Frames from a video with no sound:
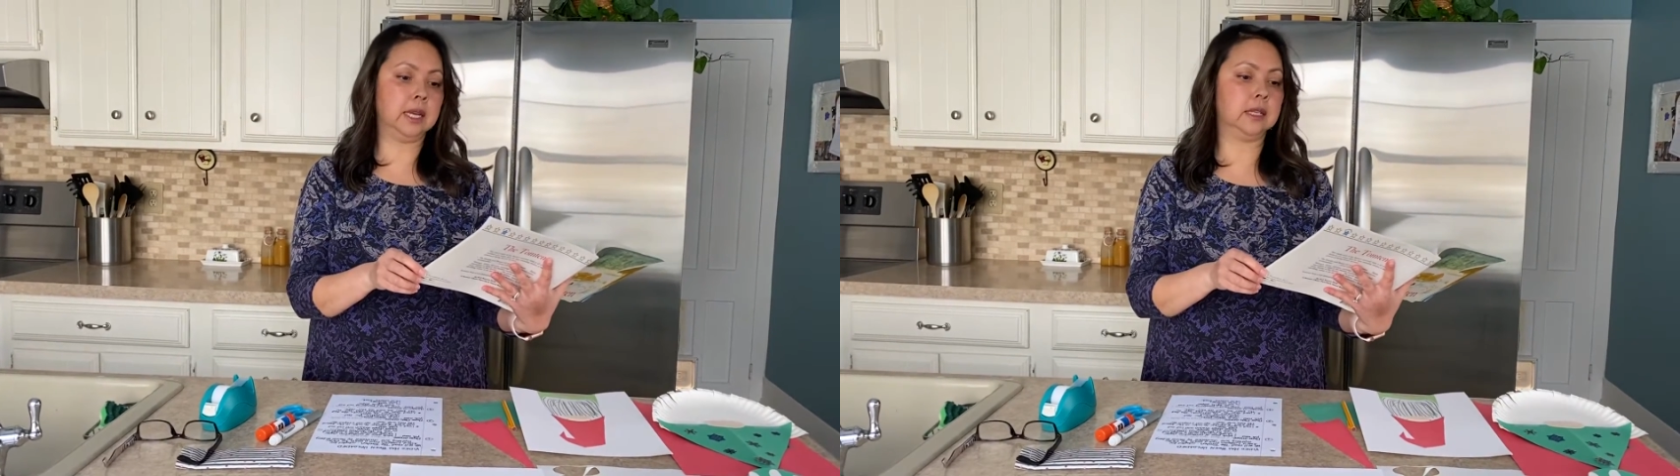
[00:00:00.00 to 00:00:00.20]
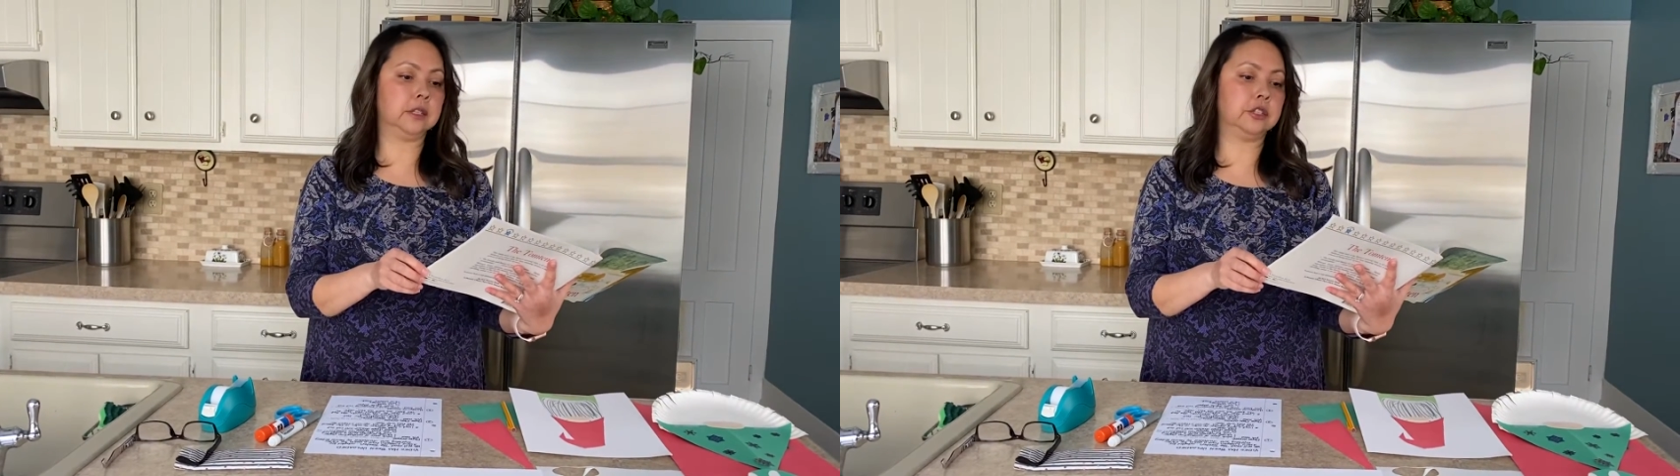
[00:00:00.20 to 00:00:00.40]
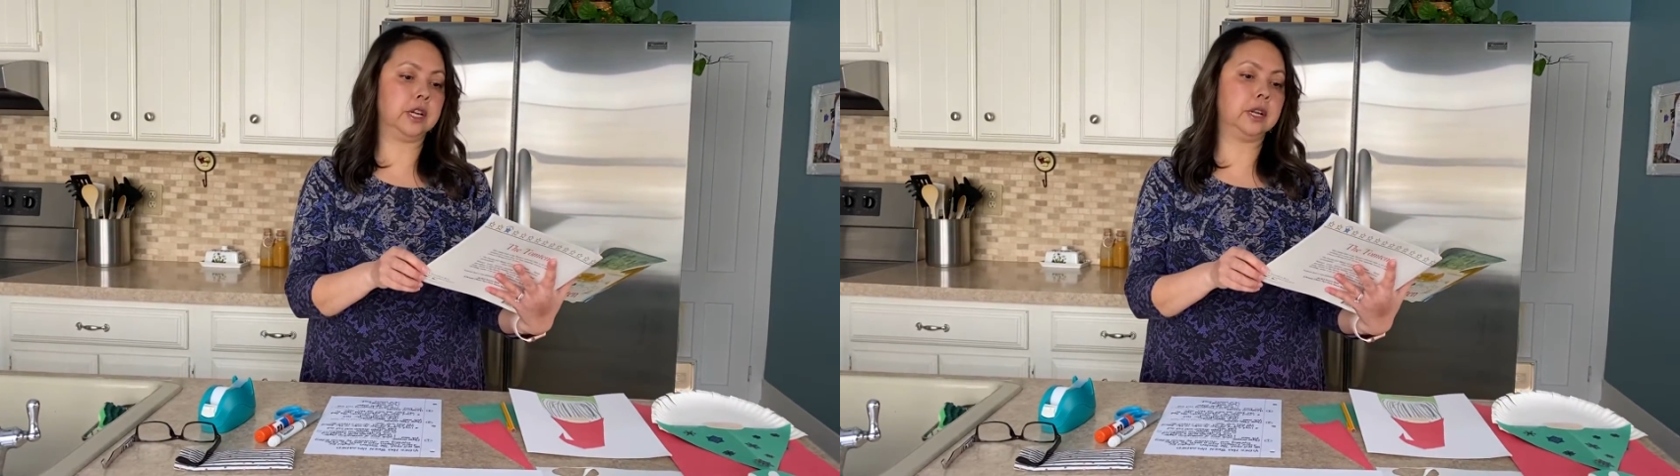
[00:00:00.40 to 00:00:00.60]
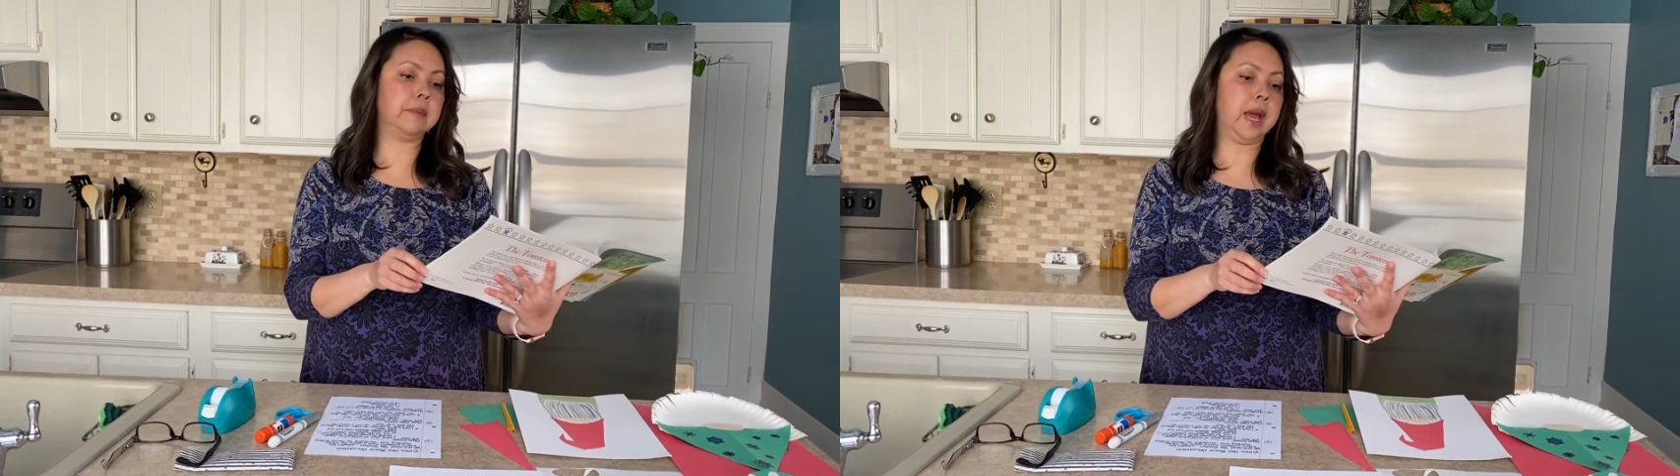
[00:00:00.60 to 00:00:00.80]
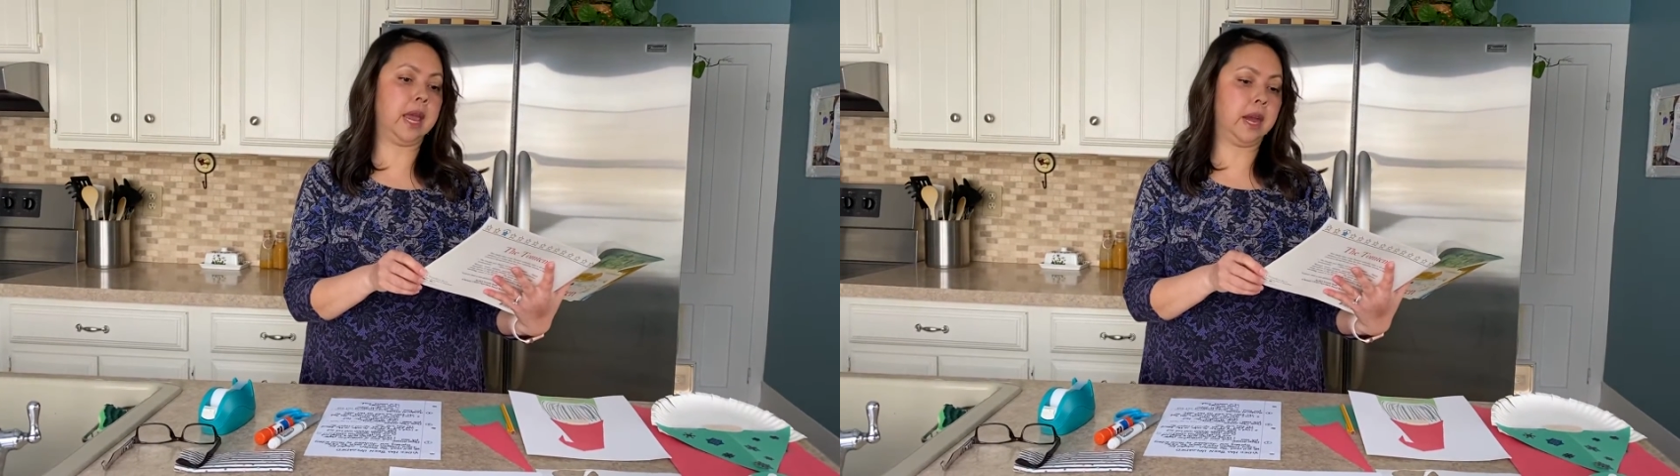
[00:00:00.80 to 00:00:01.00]
illustrated by
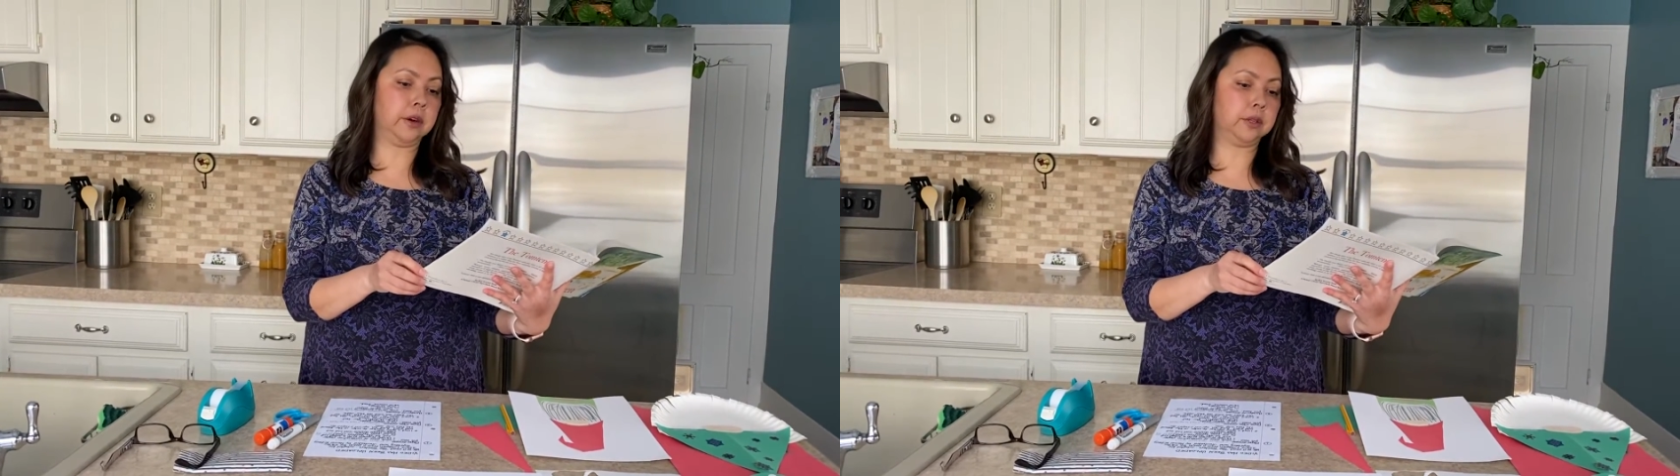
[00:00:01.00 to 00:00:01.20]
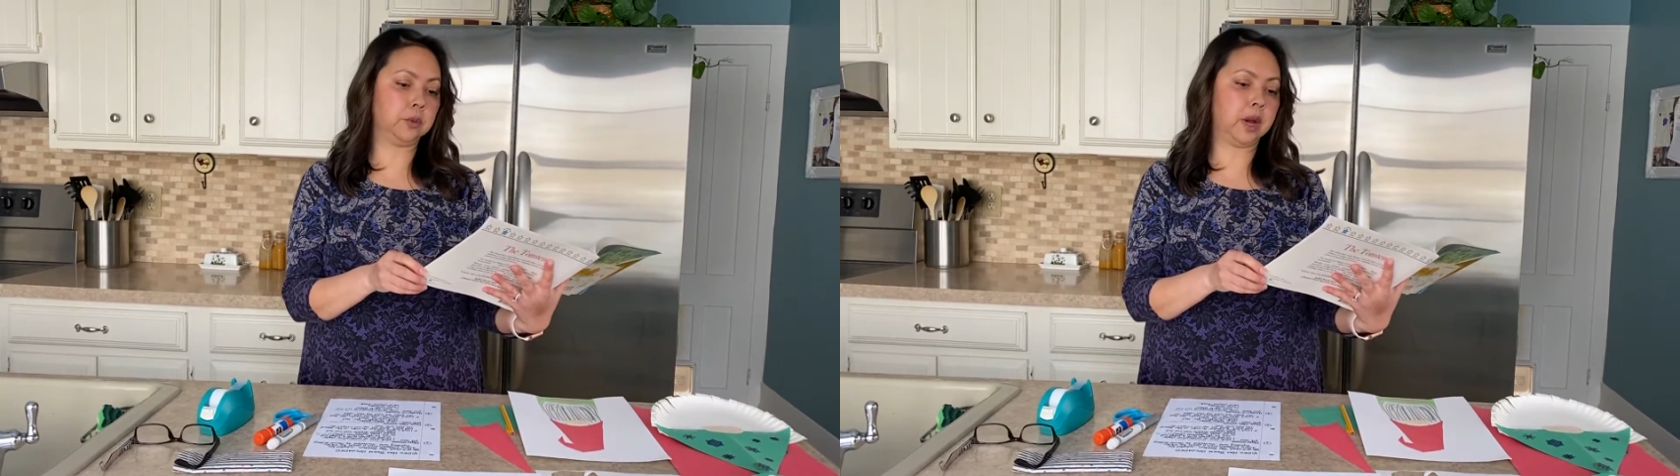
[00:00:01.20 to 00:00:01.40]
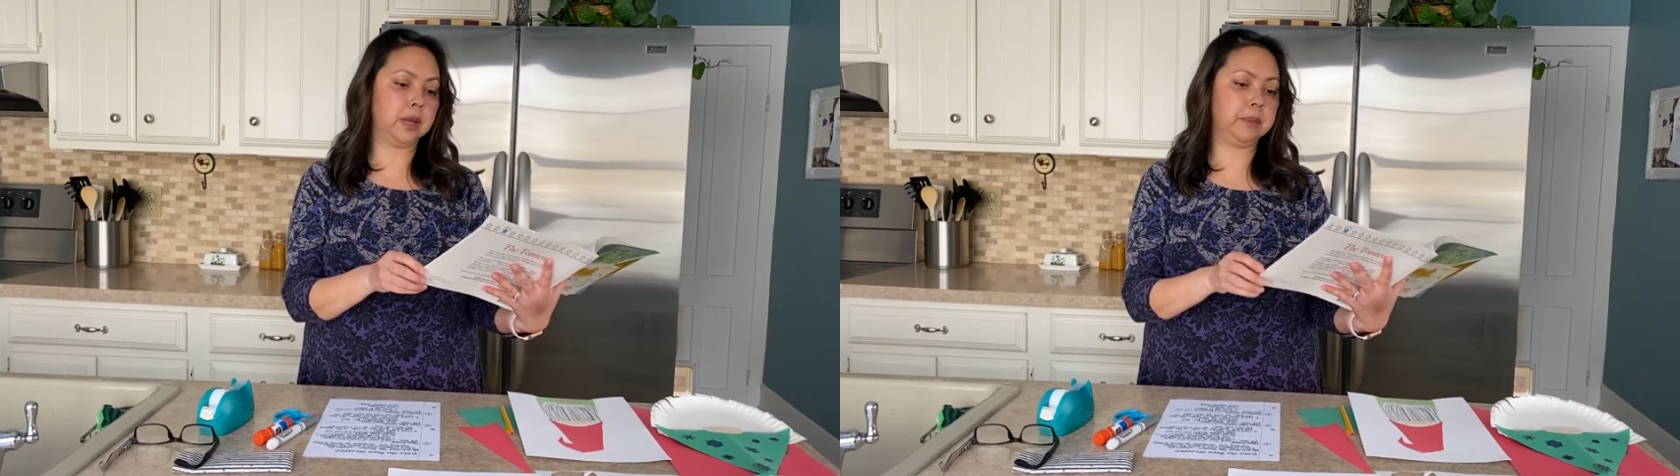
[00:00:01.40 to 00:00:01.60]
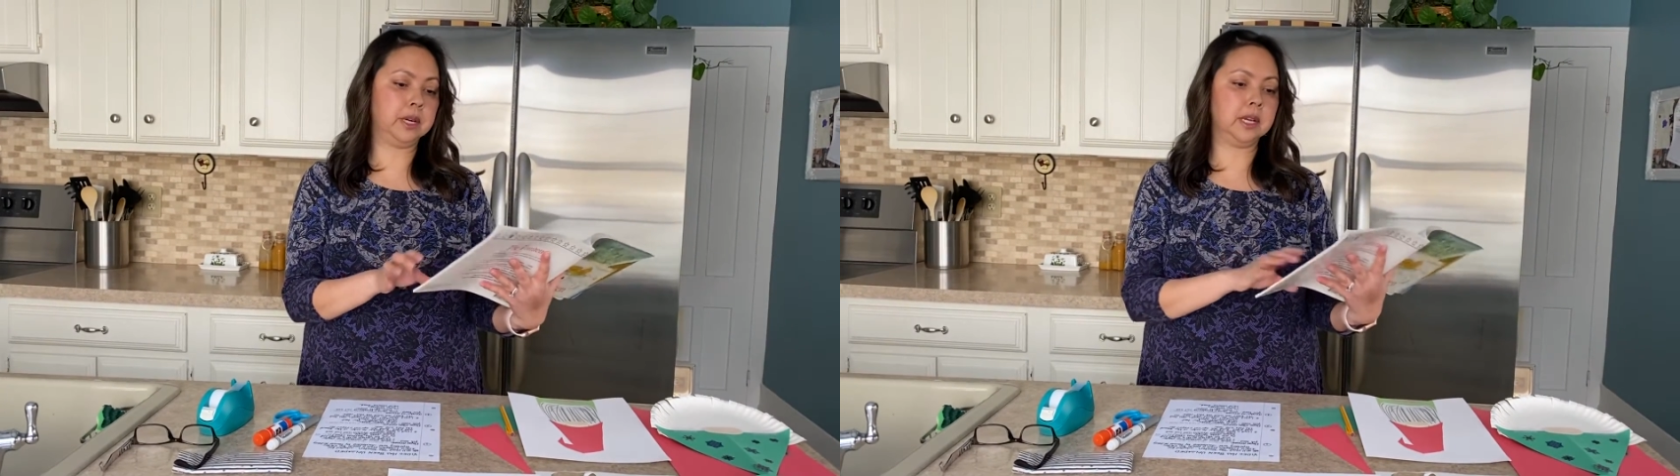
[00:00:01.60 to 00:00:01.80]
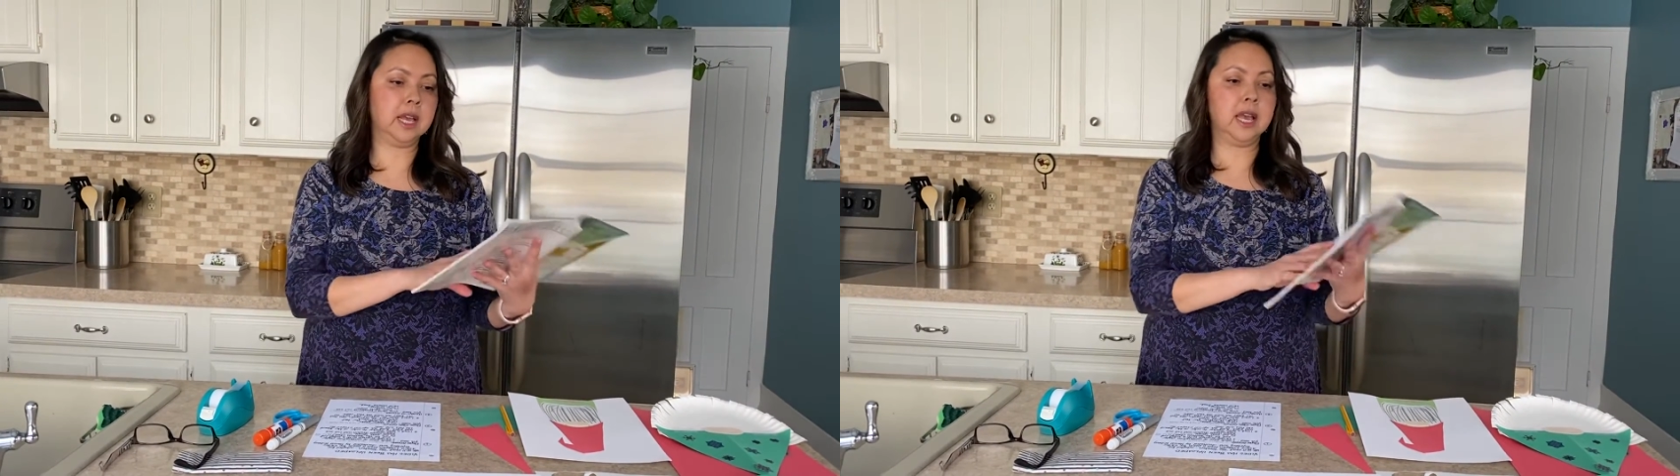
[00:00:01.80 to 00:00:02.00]
Harold Weiberg.